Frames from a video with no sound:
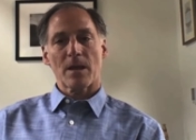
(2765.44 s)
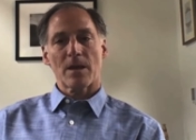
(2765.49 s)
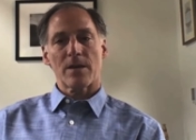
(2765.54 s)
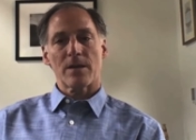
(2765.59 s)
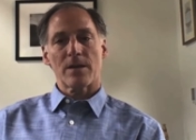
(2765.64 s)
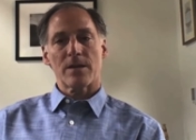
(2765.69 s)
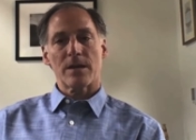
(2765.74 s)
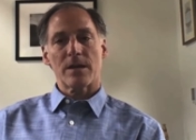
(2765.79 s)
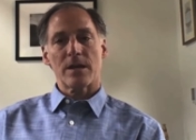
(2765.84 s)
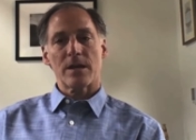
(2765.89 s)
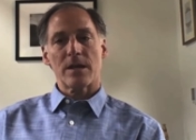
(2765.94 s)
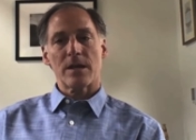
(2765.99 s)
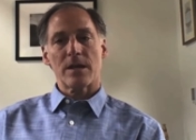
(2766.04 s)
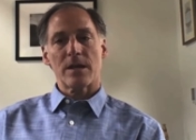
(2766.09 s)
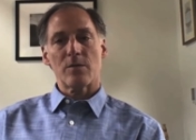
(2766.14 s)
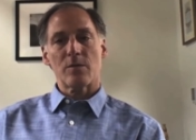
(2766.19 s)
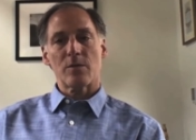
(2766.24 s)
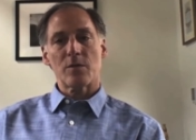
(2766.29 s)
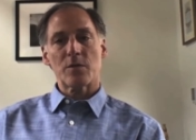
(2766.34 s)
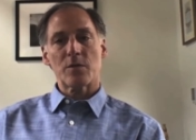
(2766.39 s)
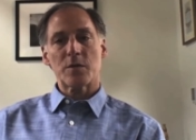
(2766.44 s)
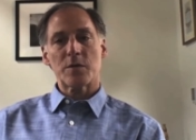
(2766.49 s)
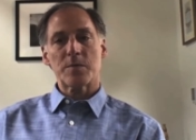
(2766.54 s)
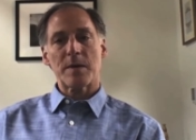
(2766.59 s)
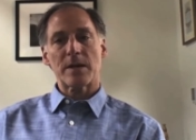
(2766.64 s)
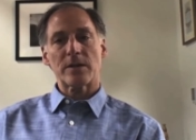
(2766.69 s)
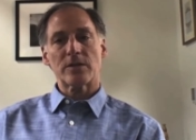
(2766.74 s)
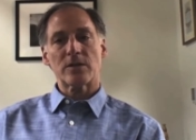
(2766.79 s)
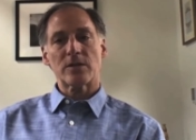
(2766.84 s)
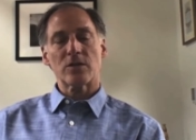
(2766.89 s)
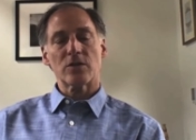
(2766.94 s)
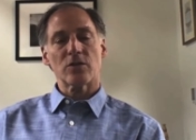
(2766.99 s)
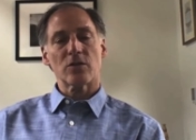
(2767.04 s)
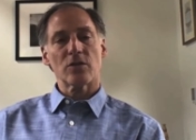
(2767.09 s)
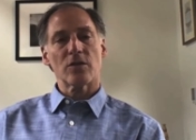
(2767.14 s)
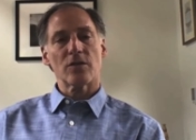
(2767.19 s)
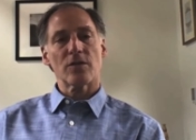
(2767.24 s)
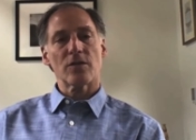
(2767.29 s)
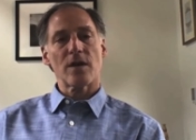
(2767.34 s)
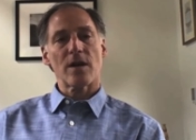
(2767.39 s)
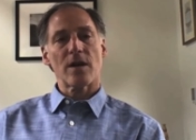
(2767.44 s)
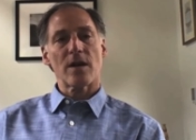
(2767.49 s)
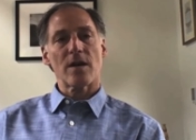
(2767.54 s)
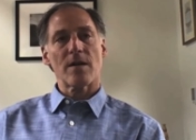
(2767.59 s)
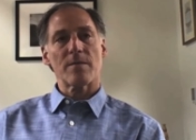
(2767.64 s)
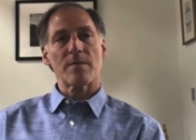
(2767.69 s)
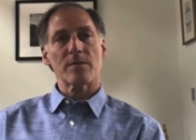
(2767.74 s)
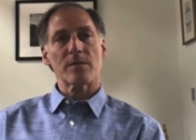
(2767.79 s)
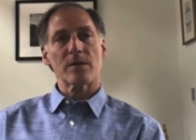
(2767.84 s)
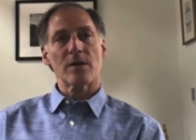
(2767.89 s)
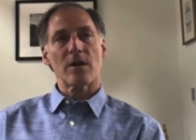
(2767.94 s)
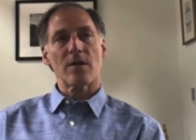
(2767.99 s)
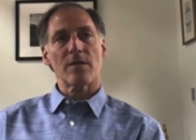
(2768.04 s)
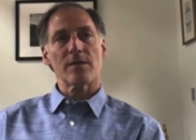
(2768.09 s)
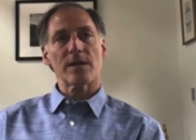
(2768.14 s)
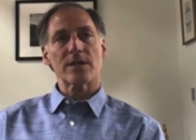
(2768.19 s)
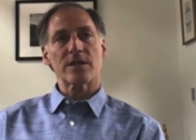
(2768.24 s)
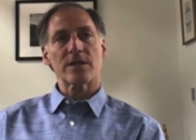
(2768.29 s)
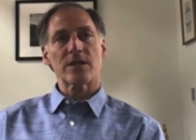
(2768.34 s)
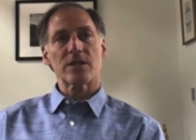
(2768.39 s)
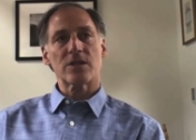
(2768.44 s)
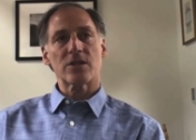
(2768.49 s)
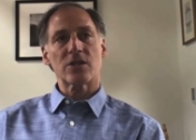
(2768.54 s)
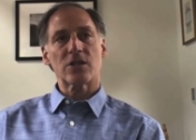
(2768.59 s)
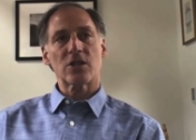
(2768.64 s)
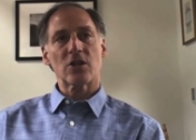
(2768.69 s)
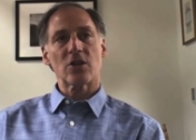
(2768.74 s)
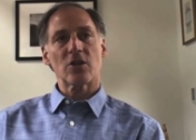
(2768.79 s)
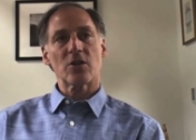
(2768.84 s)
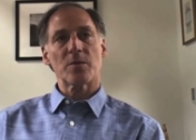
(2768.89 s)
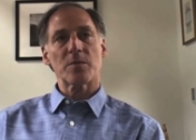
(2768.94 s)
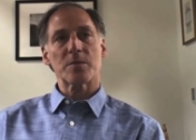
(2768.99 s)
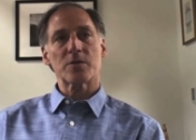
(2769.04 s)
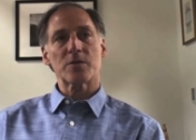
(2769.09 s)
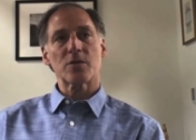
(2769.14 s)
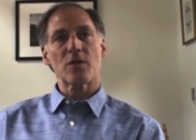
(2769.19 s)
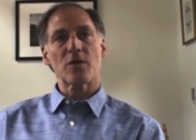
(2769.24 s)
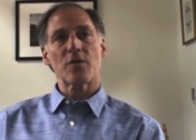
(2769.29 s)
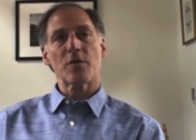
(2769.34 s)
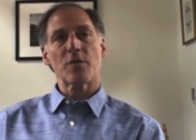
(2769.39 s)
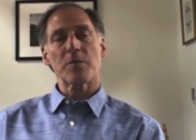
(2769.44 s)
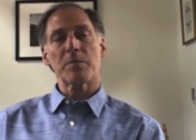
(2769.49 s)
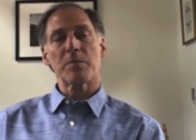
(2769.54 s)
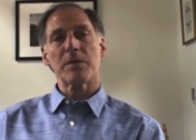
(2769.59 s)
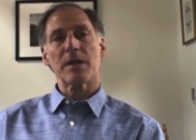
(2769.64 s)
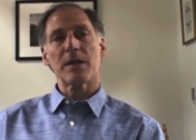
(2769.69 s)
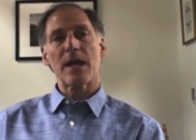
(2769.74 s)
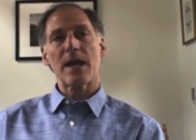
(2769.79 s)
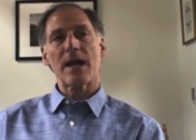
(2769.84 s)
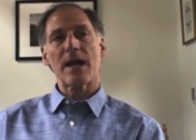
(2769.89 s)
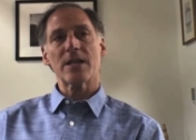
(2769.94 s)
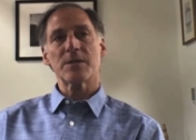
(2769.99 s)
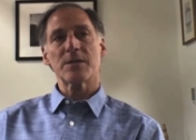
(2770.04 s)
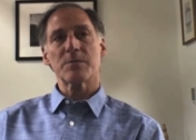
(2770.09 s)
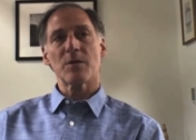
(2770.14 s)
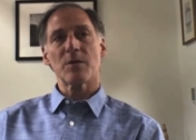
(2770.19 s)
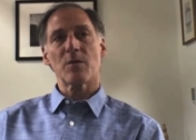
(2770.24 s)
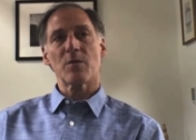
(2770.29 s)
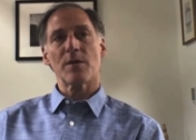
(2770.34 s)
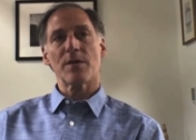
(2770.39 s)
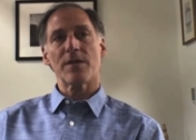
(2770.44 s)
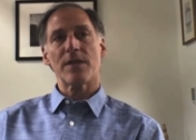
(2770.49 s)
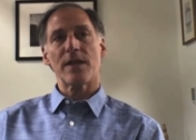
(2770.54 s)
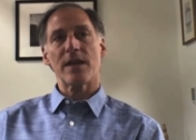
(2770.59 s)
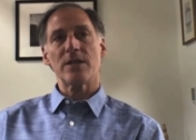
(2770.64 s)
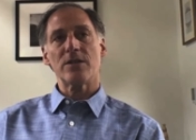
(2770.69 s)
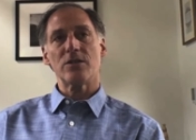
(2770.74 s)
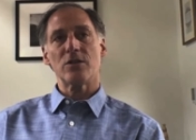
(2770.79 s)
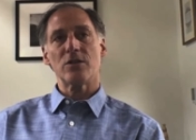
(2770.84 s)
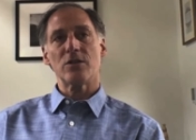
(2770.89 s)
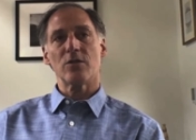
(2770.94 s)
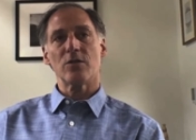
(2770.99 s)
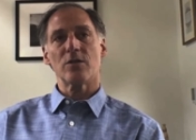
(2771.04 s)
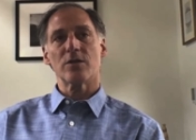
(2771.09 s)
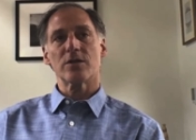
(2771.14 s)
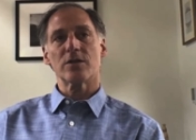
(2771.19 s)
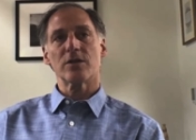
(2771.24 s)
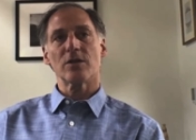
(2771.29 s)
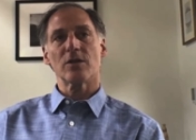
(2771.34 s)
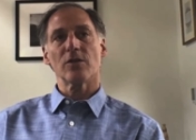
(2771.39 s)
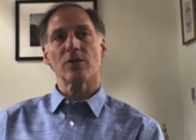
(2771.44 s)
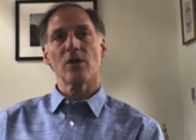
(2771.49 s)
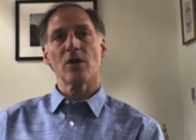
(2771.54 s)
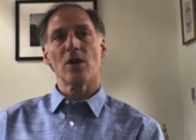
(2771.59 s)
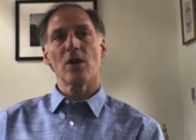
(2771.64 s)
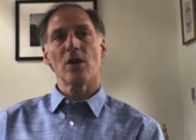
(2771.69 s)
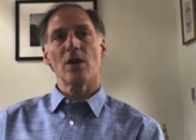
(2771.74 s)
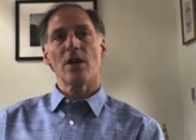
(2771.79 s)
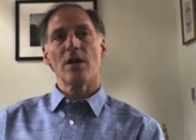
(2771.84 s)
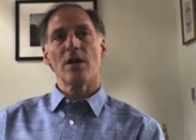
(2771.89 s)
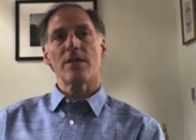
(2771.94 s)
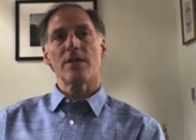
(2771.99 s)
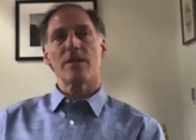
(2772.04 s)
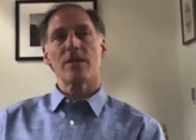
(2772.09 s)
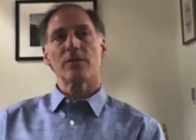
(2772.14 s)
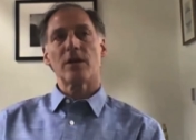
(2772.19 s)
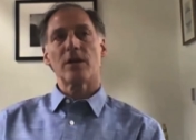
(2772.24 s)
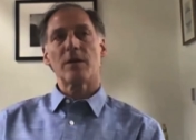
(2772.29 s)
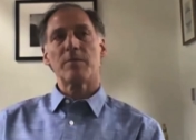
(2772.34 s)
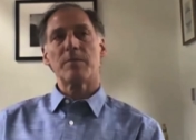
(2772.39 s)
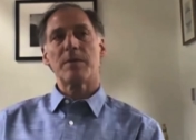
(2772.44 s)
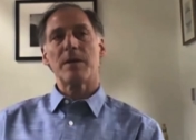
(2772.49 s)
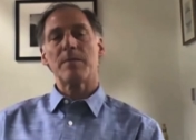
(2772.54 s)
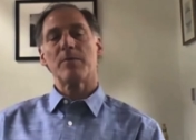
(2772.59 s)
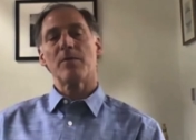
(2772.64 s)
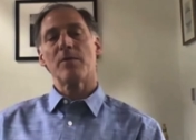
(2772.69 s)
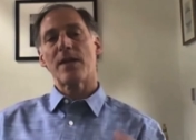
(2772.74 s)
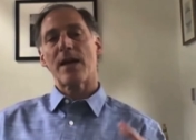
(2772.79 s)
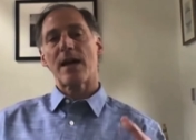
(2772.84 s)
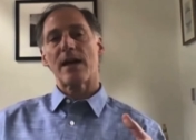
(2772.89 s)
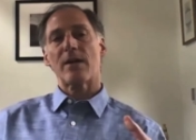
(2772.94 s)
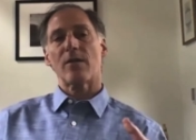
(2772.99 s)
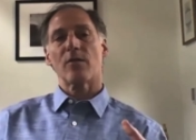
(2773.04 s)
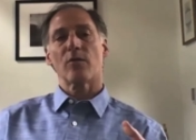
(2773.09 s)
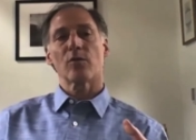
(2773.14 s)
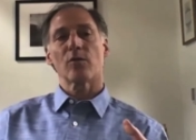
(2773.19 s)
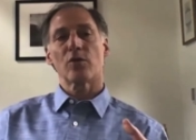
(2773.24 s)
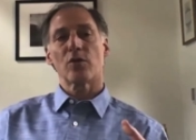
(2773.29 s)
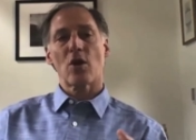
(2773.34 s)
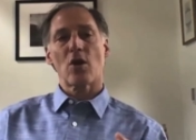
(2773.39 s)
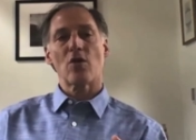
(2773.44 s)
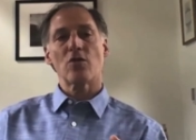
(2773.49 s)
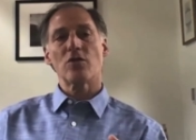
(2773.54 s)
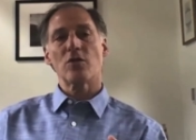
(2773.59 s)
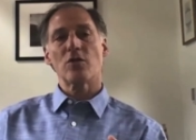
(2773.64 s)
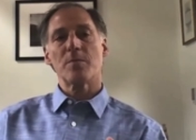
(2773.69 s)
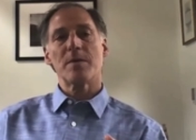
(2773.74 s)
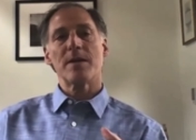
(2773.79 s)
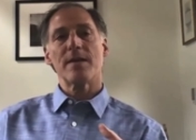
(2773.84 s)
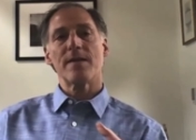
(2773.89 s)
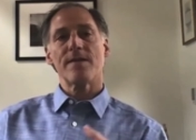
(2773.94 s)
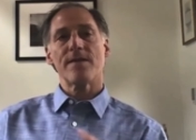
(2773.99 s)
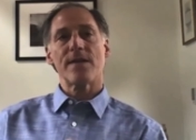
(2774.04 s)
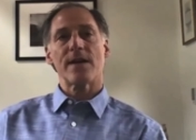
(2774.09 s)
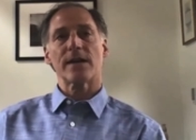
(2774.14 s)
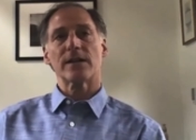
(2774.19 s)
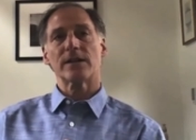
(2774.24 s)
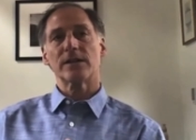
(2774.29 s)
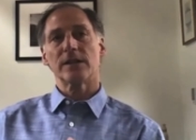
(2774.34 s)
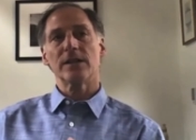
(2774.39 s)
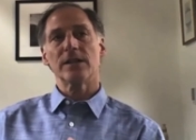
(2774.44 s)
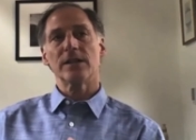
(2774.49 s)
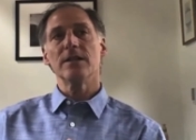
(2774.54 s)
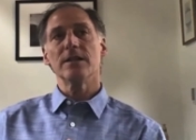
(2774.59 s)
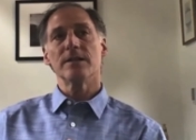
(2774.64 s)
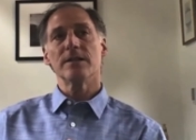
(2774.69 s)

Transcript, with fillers: the, with respect to sort of um, convalescent serum, so for plasma, what they do is they'll, they'll take people that were known to be infected